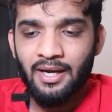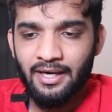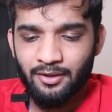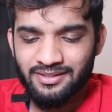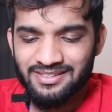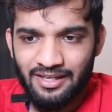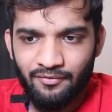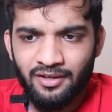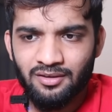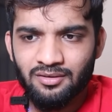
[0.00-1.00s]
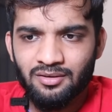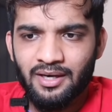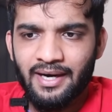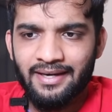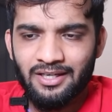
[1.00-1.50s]
And you can save it
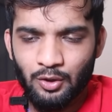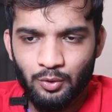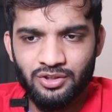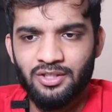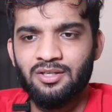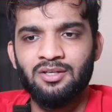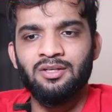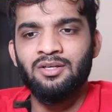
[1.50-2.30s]
and close it.